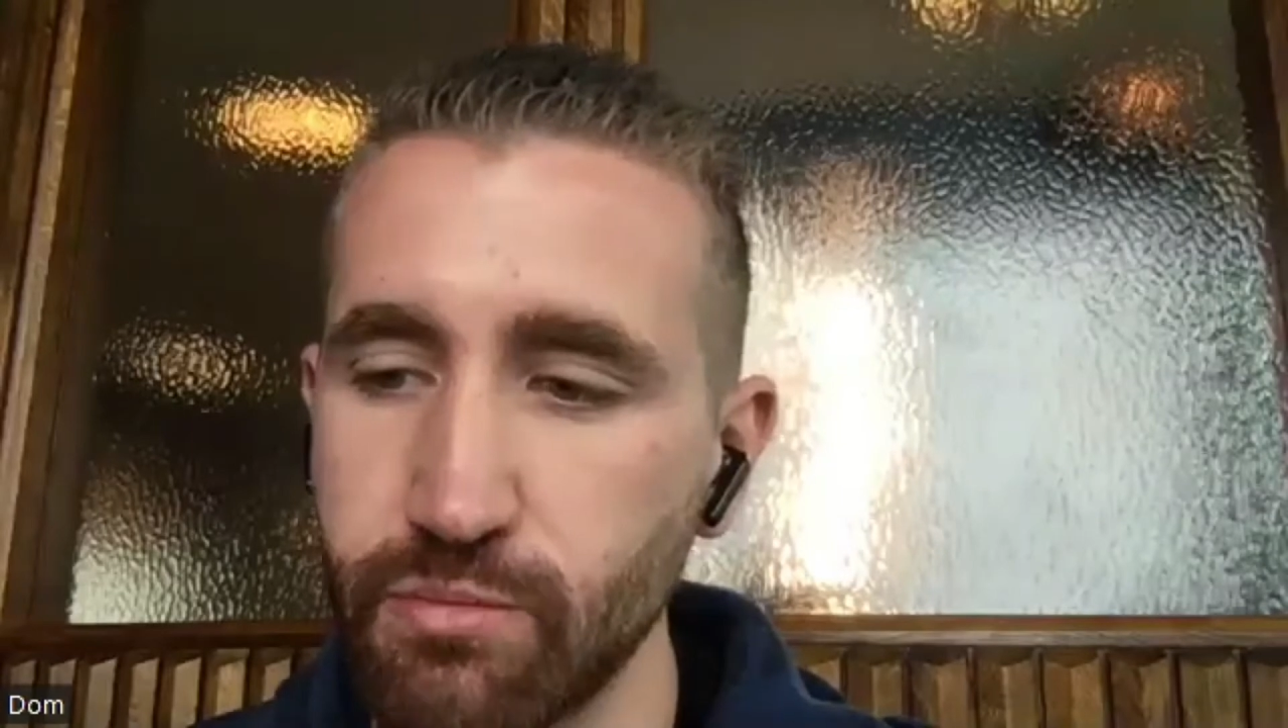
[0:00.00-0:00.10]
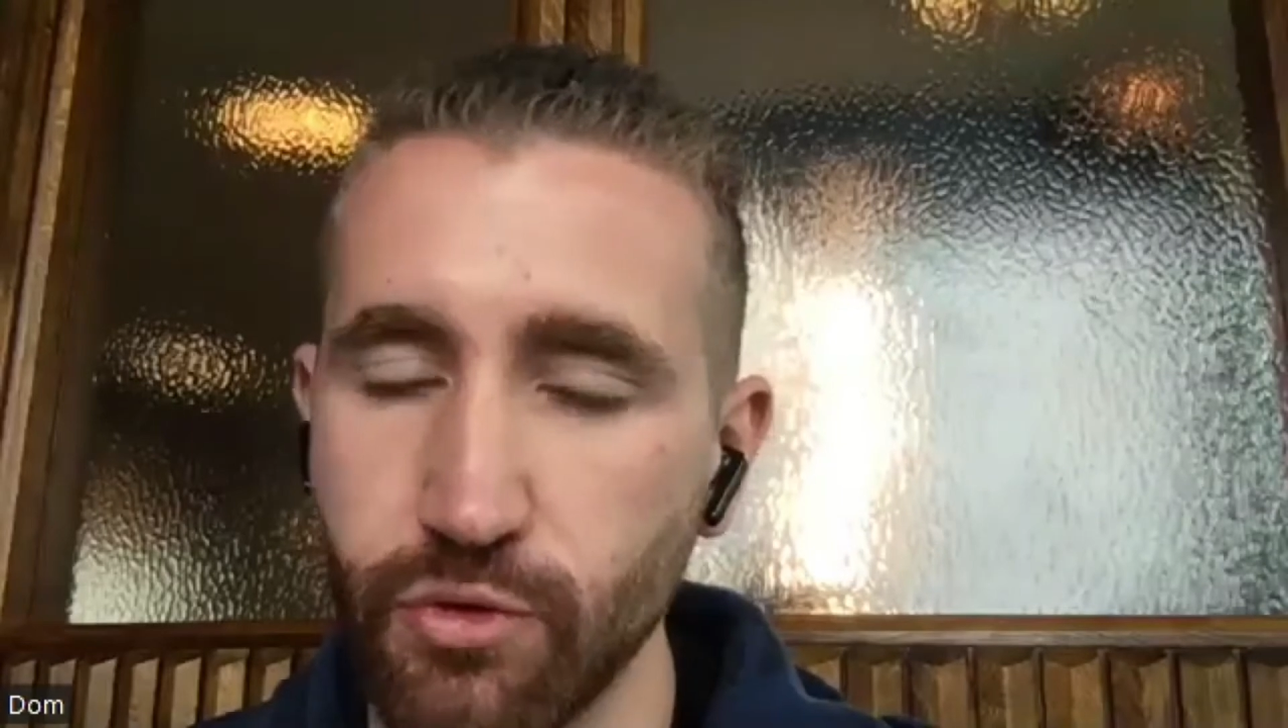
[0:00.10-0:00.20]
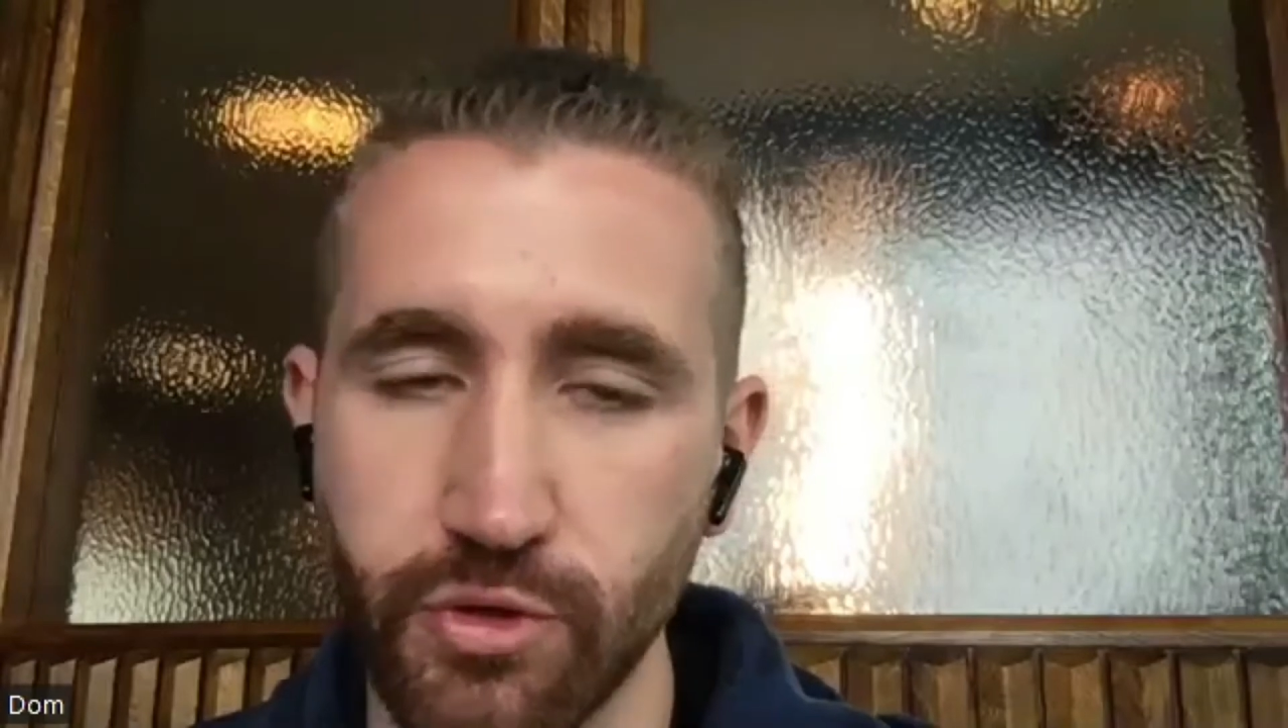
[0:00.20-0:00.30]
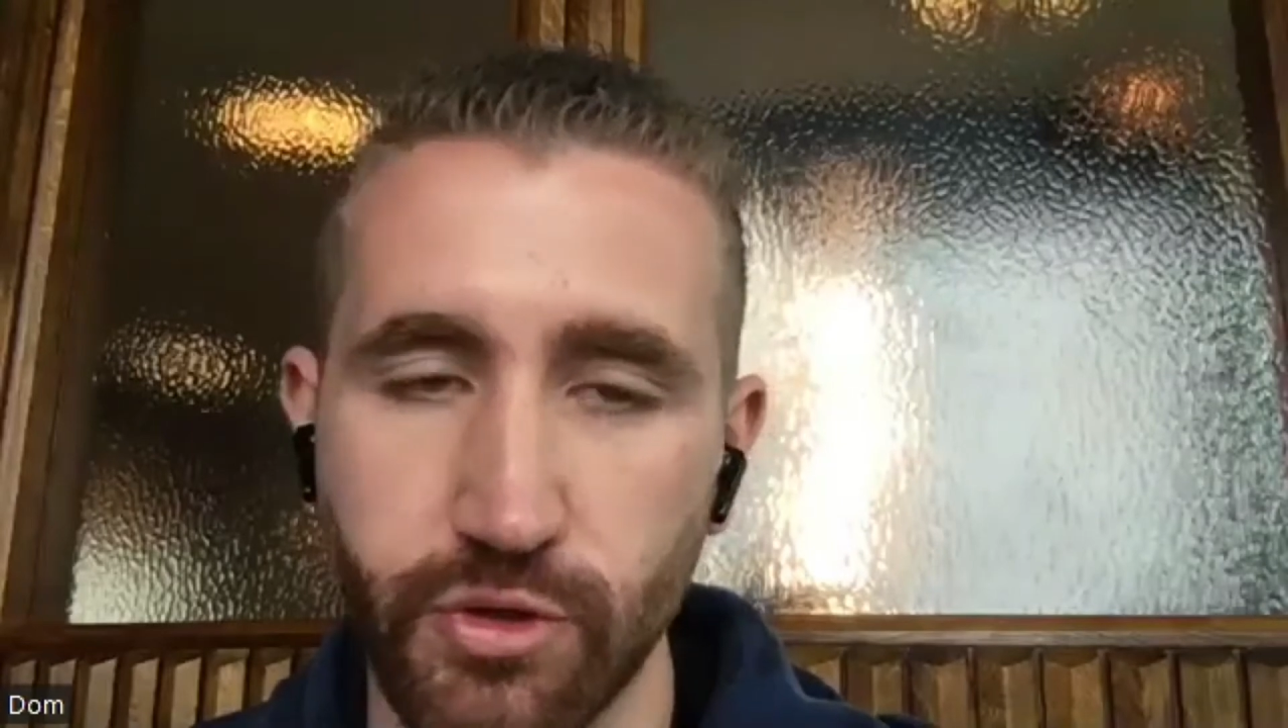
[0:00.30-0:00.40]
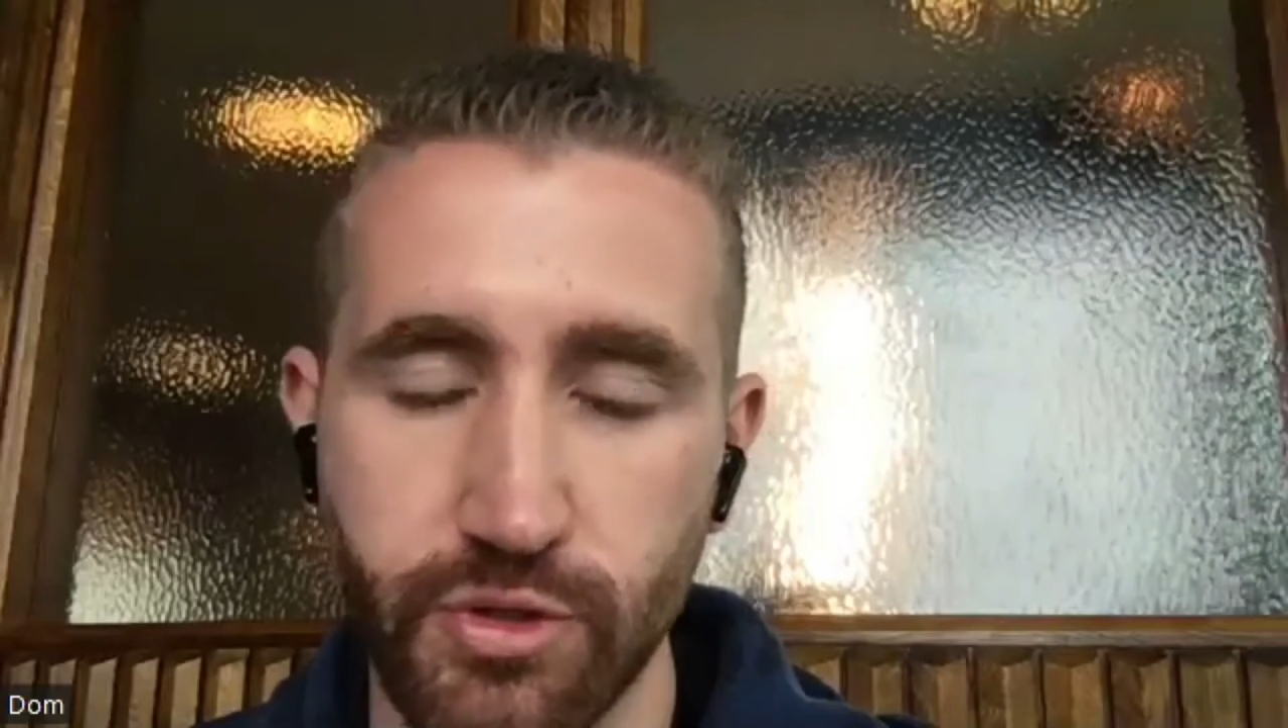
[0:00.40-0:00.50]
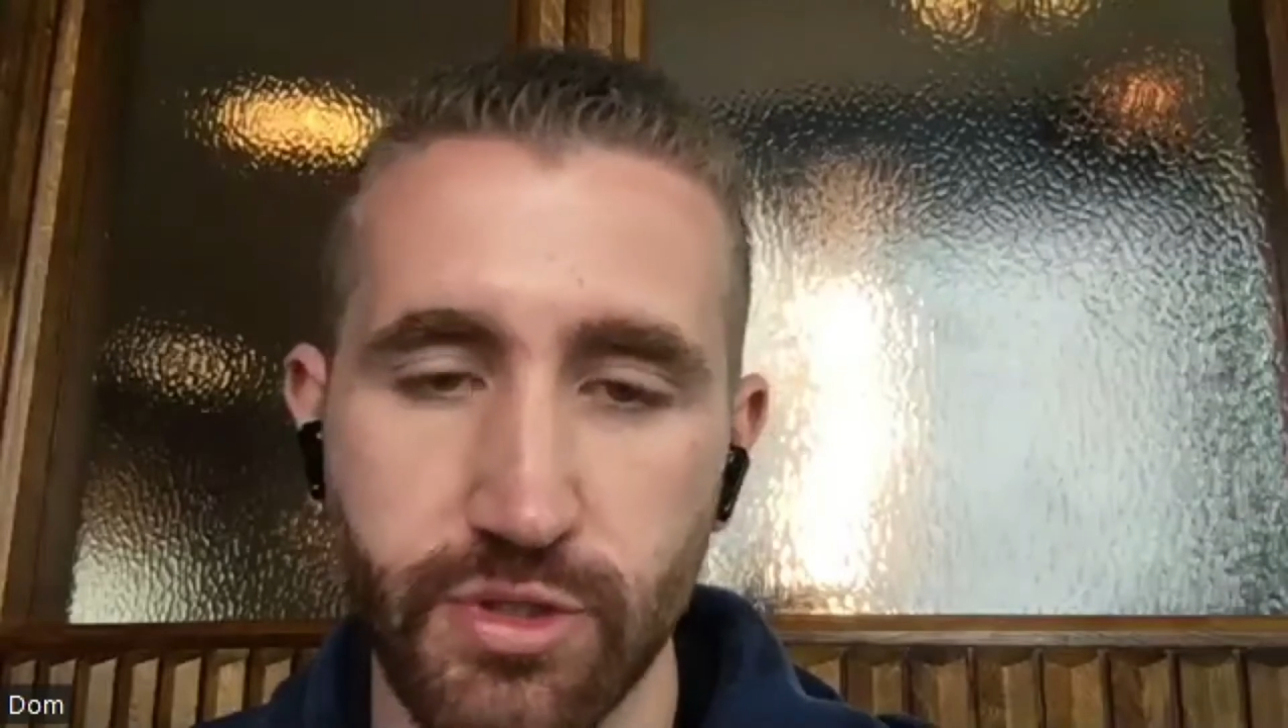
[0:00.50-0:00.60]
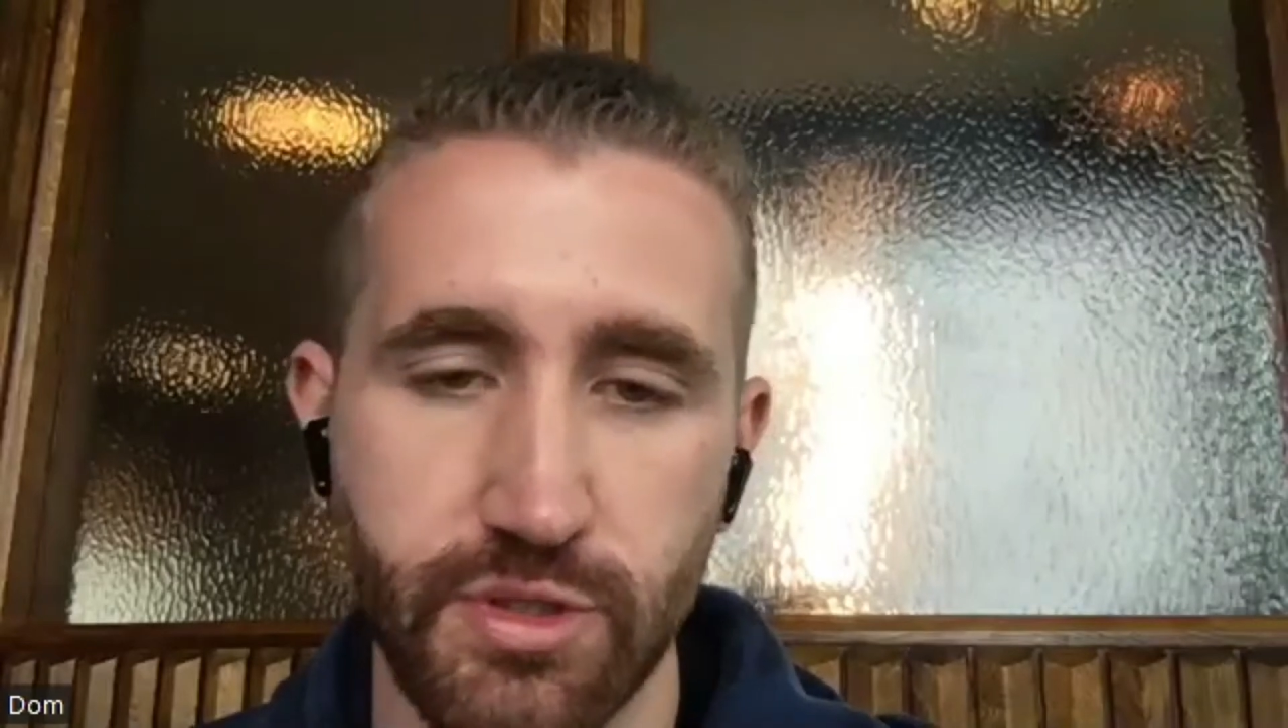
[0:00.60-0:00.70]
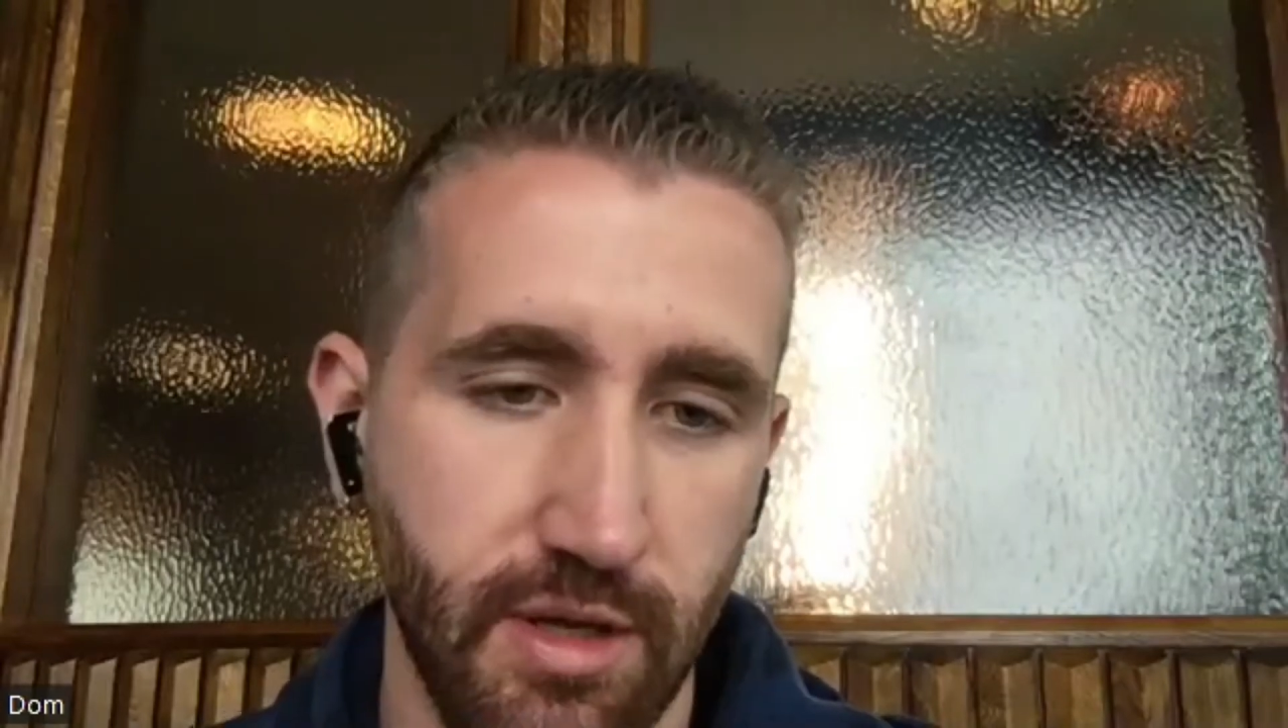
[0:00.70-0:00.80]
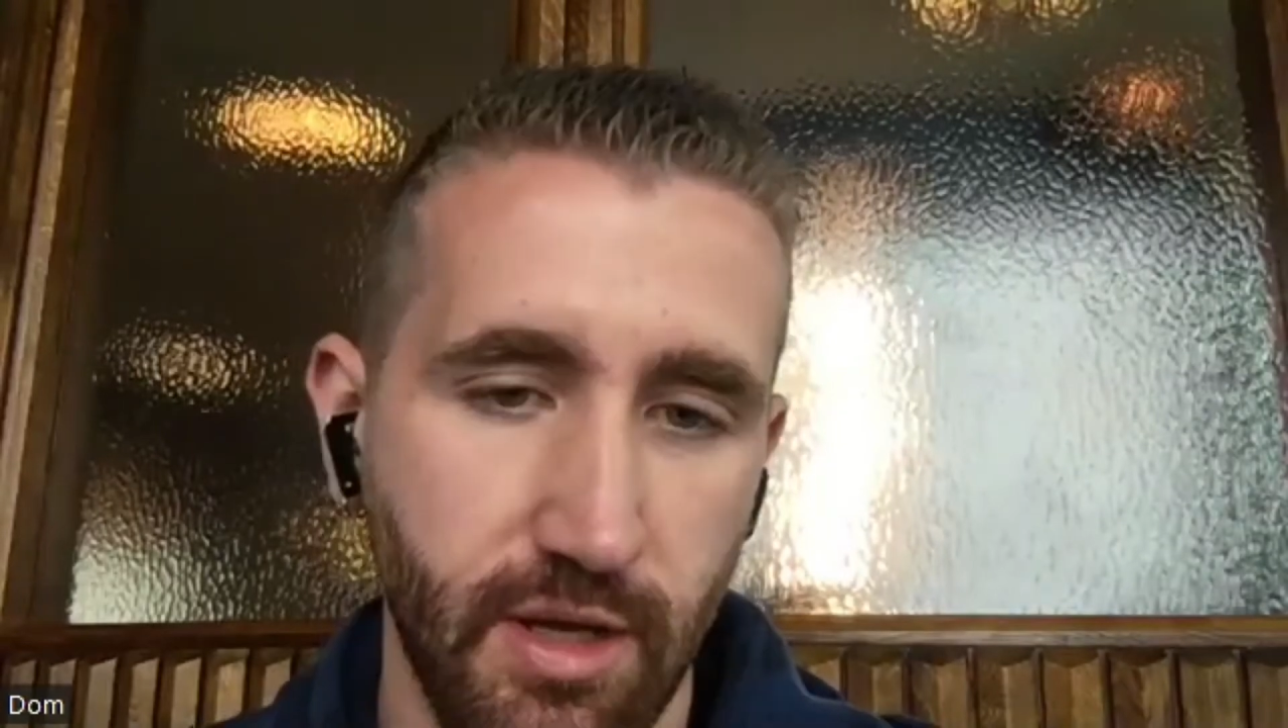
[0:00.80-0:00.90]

products,